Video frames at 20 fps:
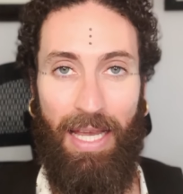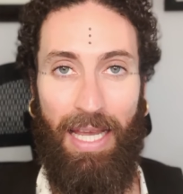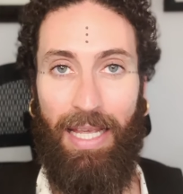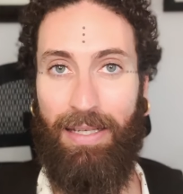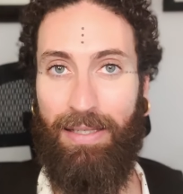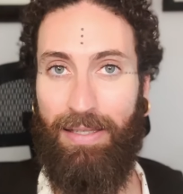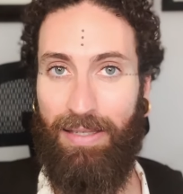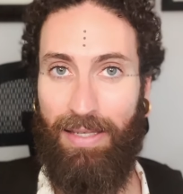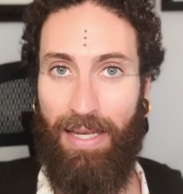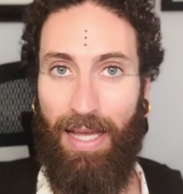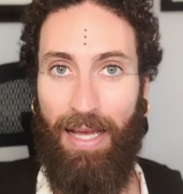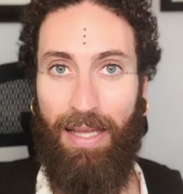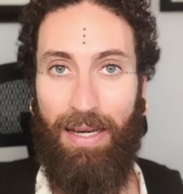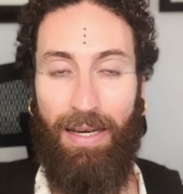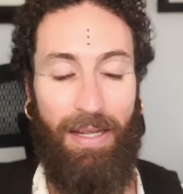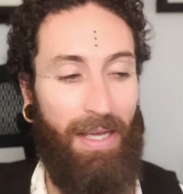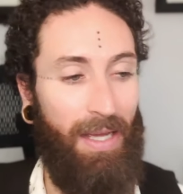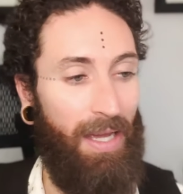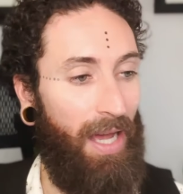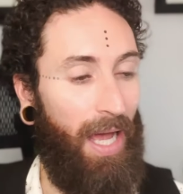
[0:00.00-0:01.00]

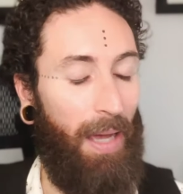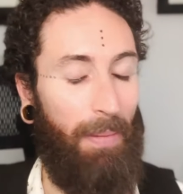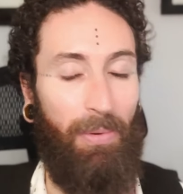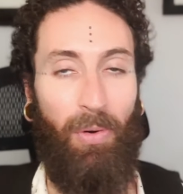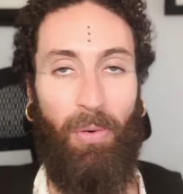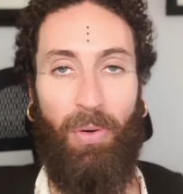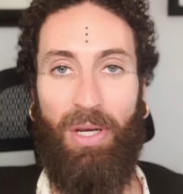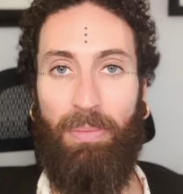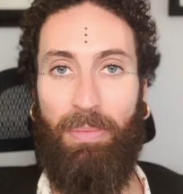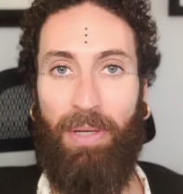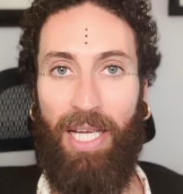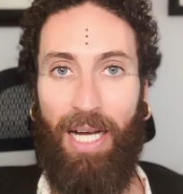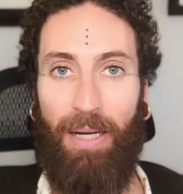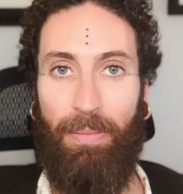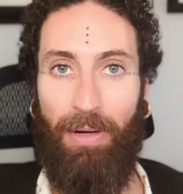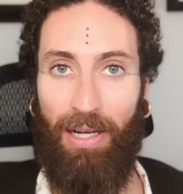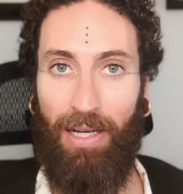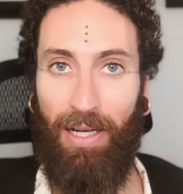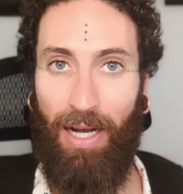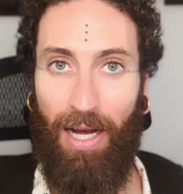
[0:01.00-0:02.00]
Instead, I'm going to
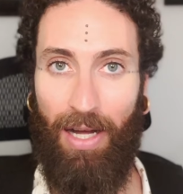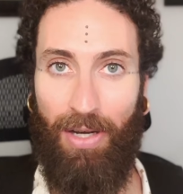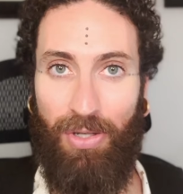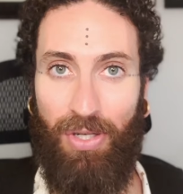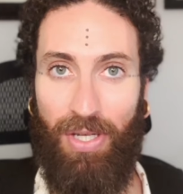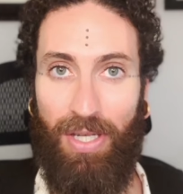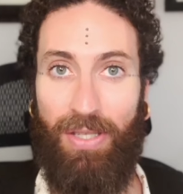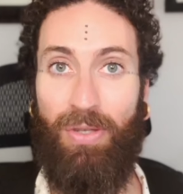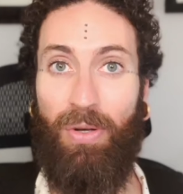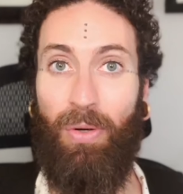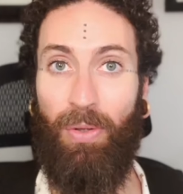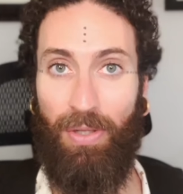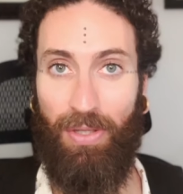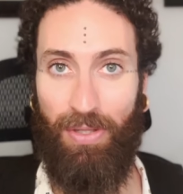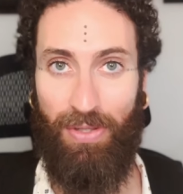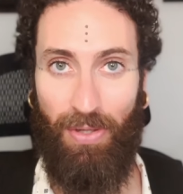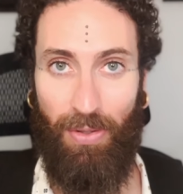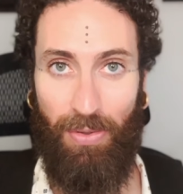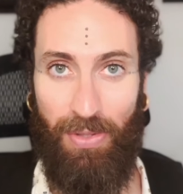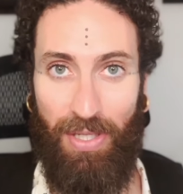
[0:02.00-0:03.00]
become unconscious or
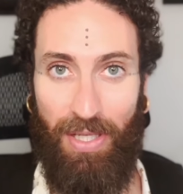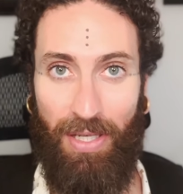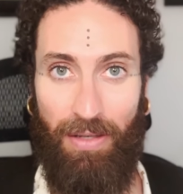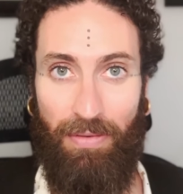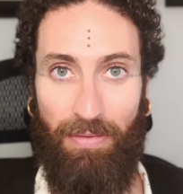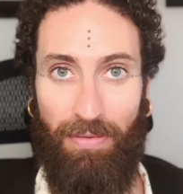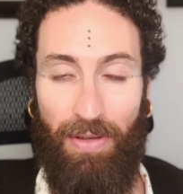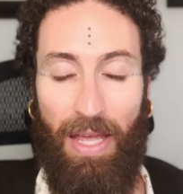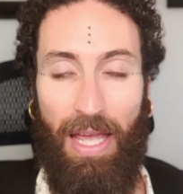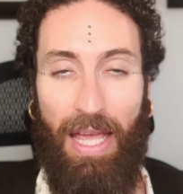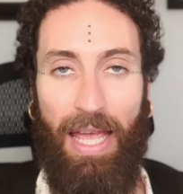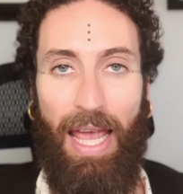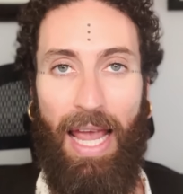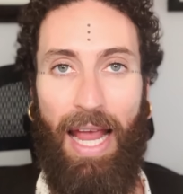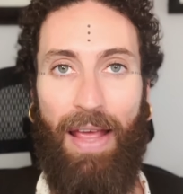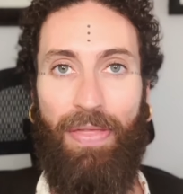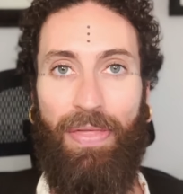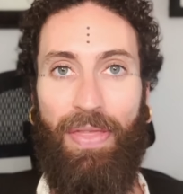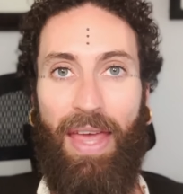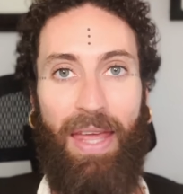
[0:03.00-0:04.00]
dissociative.
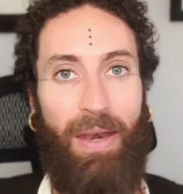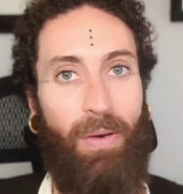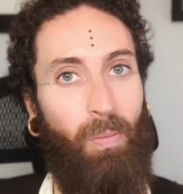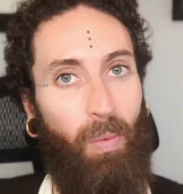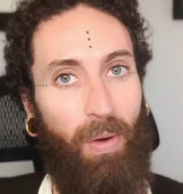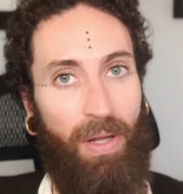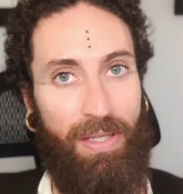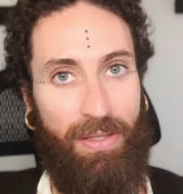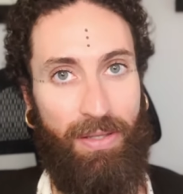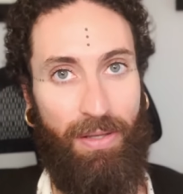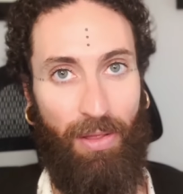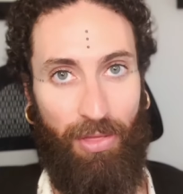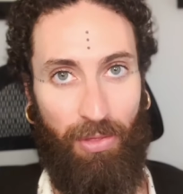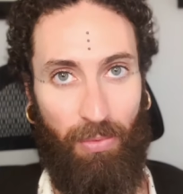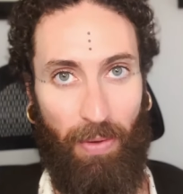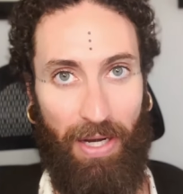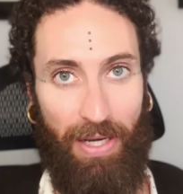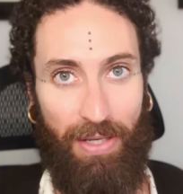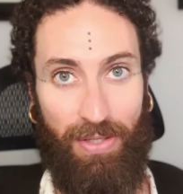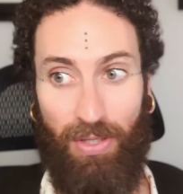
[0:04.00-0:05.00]
And then once the
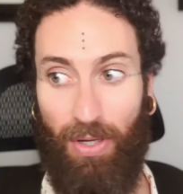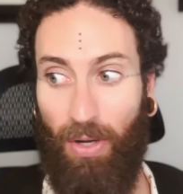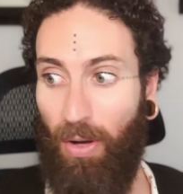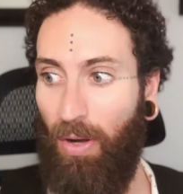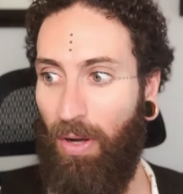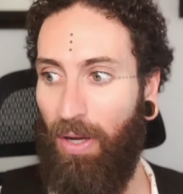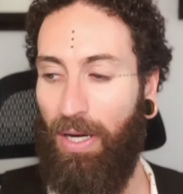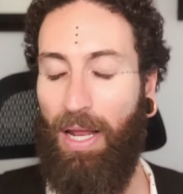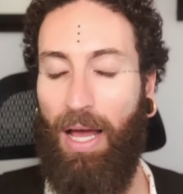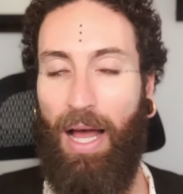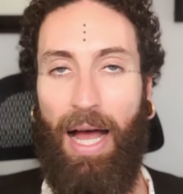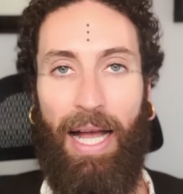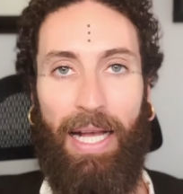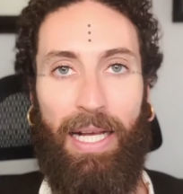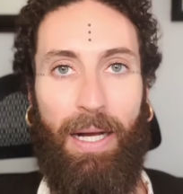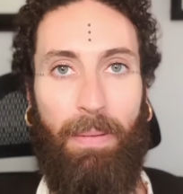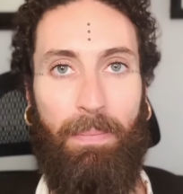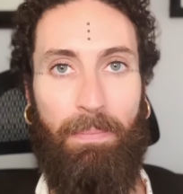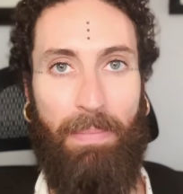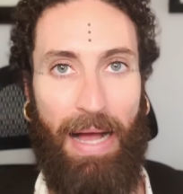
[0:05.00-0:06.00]
threat is gone, I
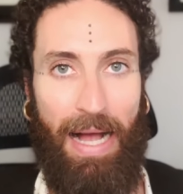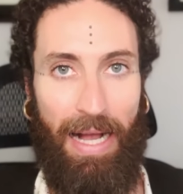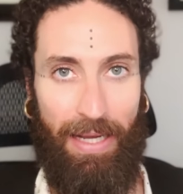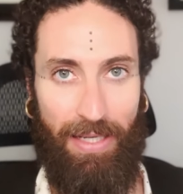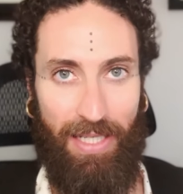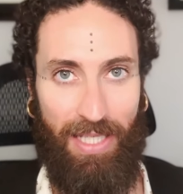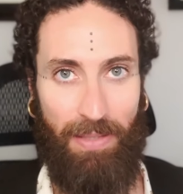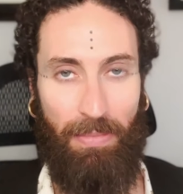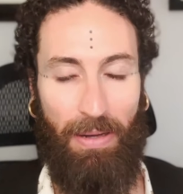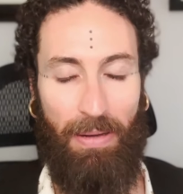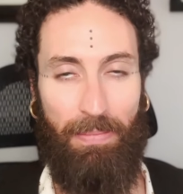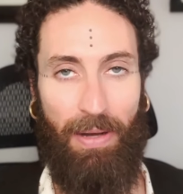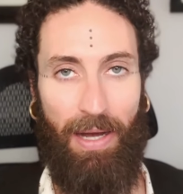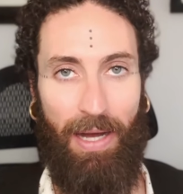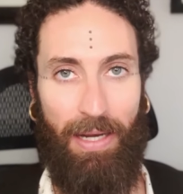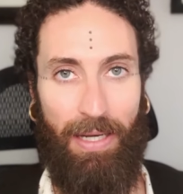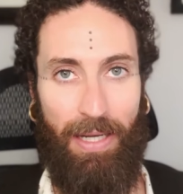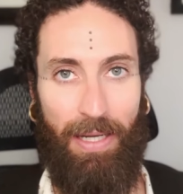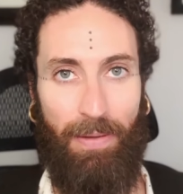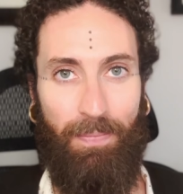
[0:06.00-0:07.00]
come back into my
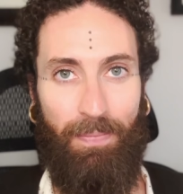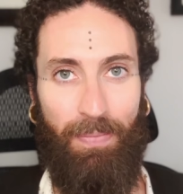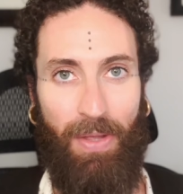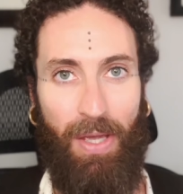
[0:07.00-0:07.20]
body.